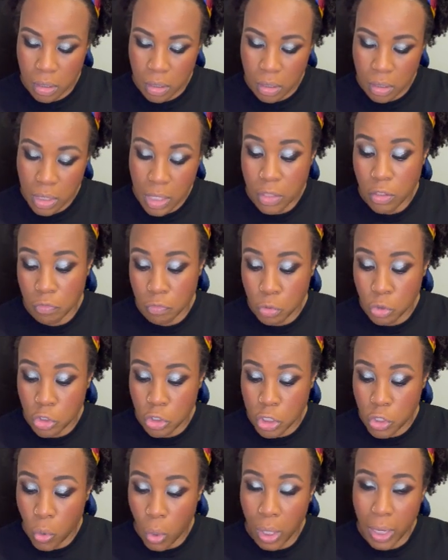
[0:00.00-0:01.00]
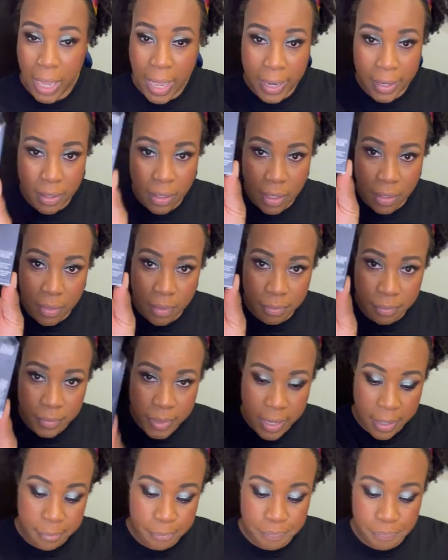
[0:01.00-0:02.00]
Yeah, the Rouge Dior line.
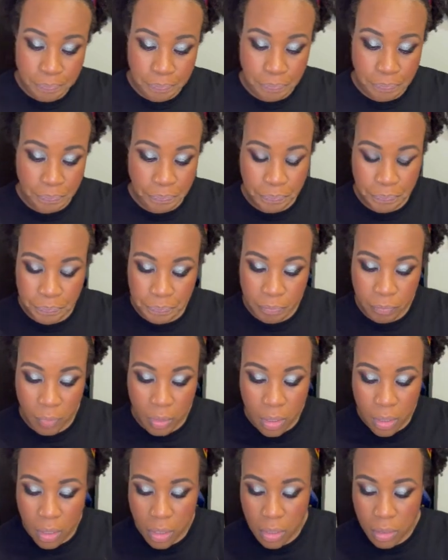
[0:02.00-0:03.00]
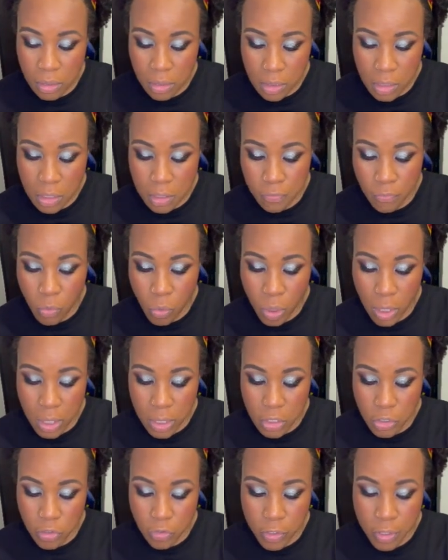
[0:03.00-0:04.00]
Yeah. So here's
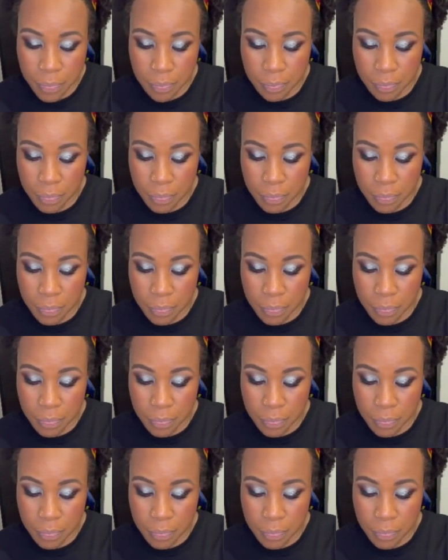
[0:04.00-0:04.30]
400,